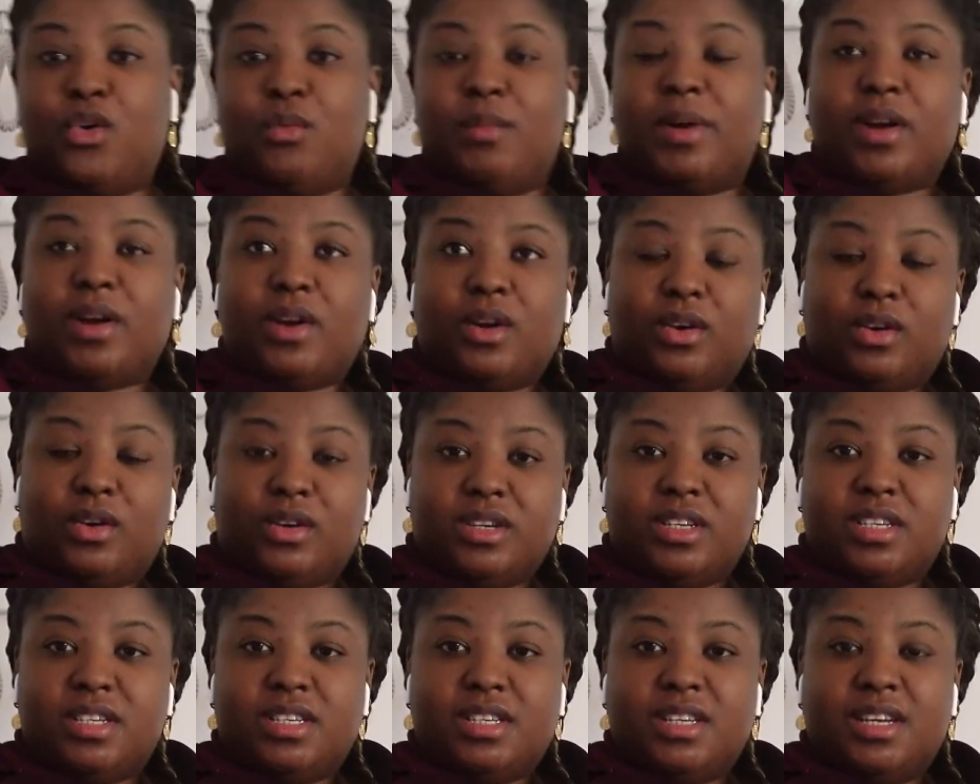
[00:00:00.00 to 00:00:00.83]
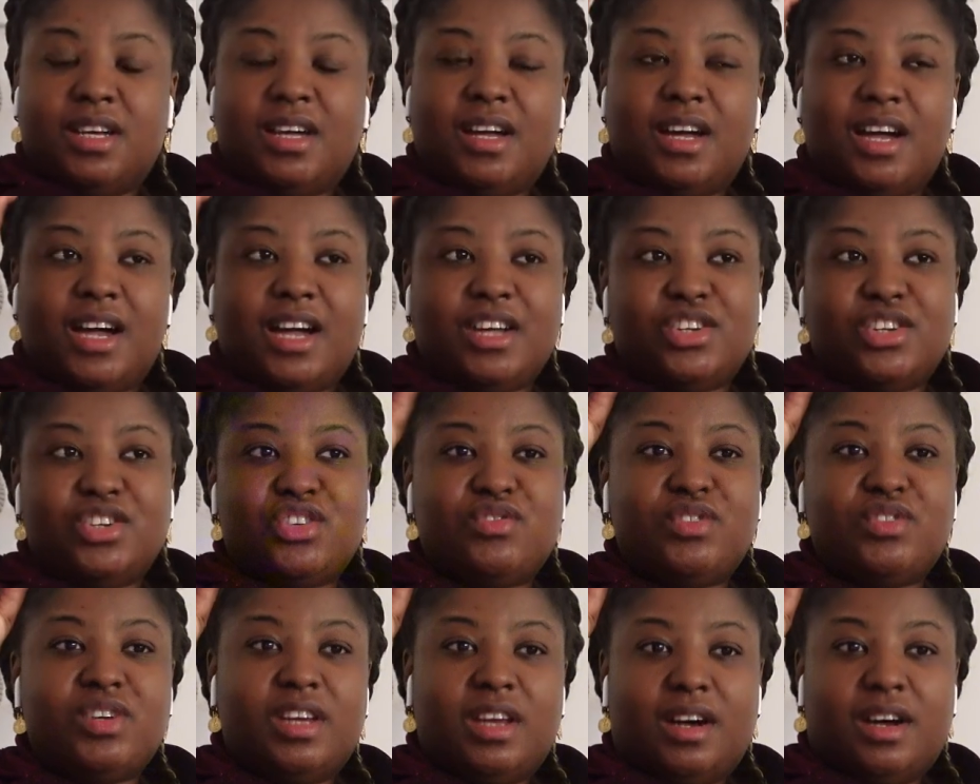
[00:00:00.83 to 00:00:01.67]
my god, I just
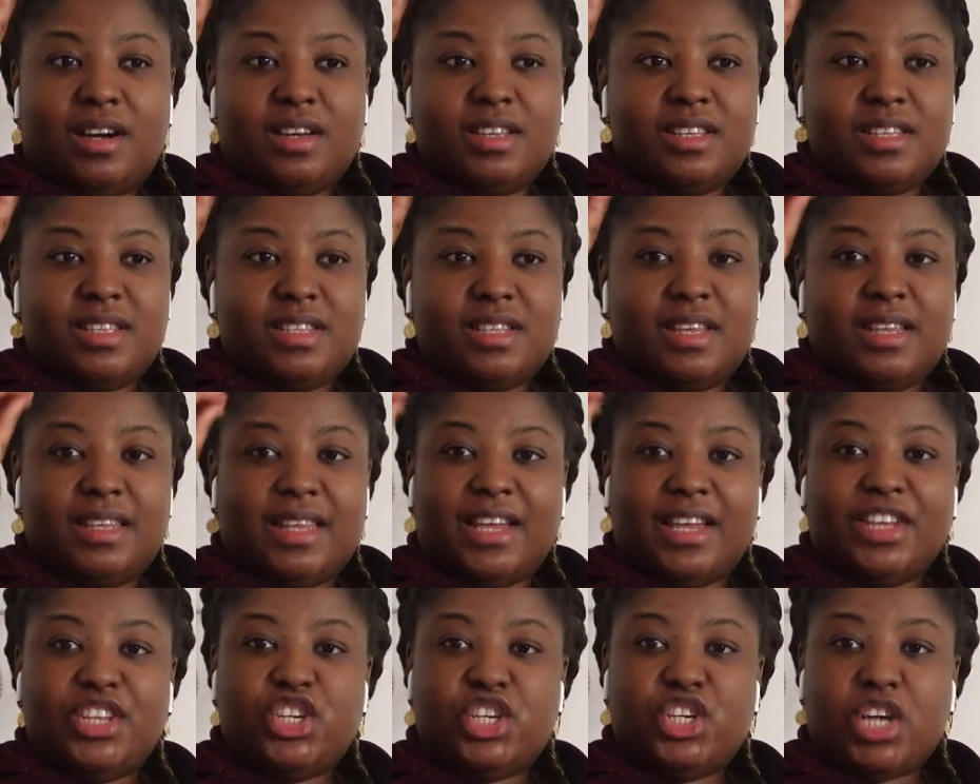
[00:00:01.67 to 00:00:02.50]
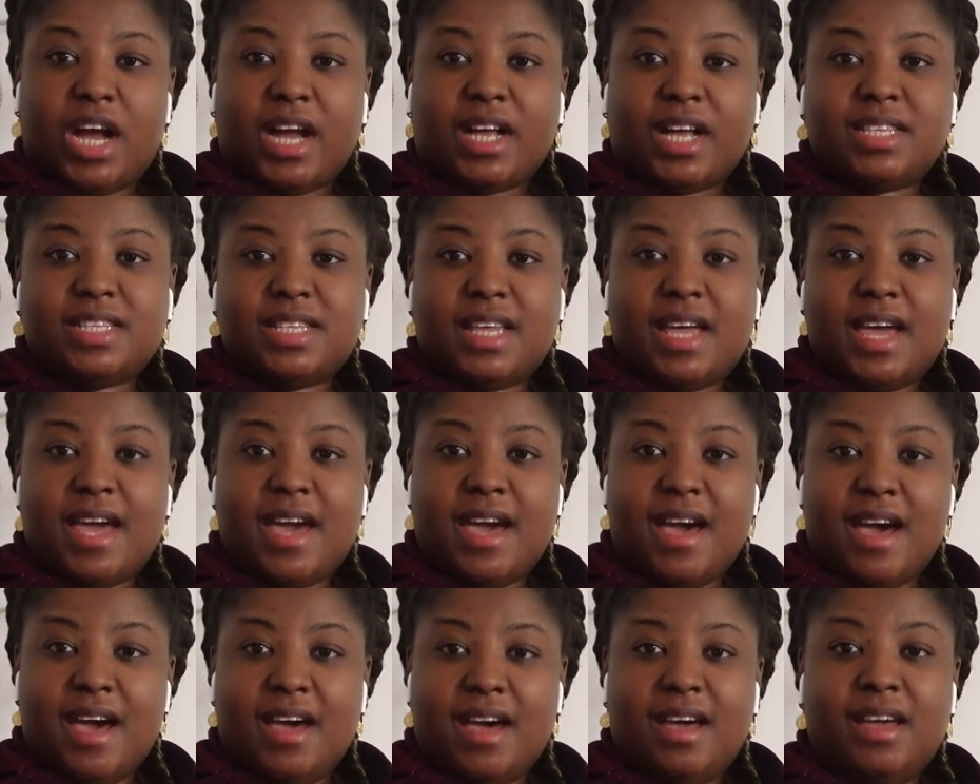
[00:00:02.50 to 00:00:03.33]
realized that Jack's
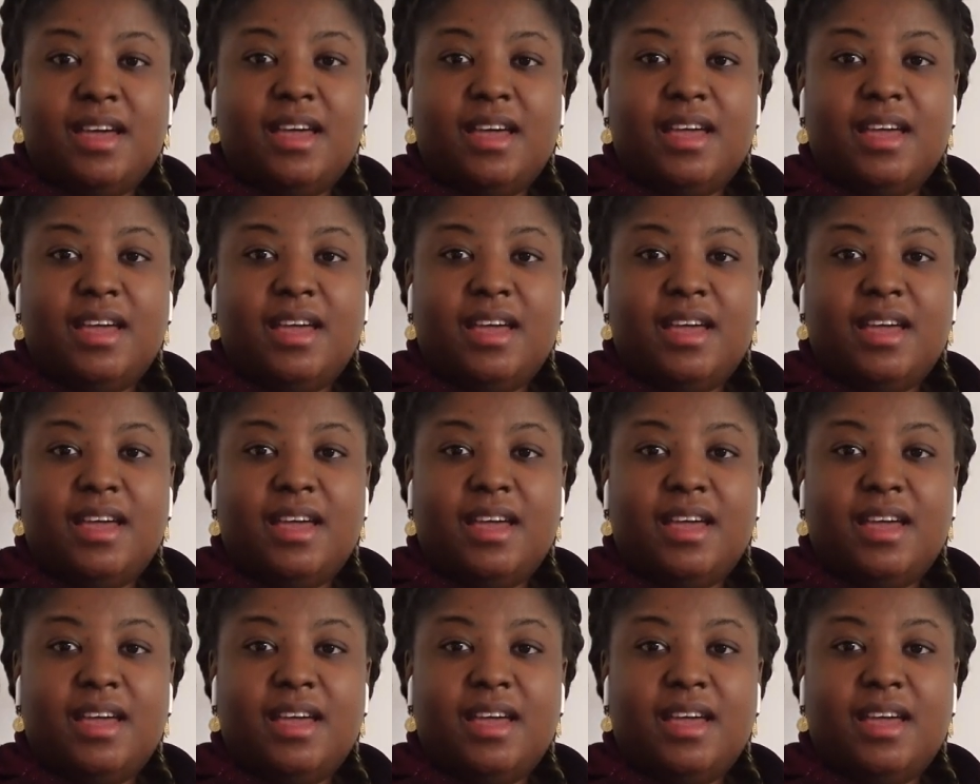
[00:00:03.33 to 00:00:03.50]
hair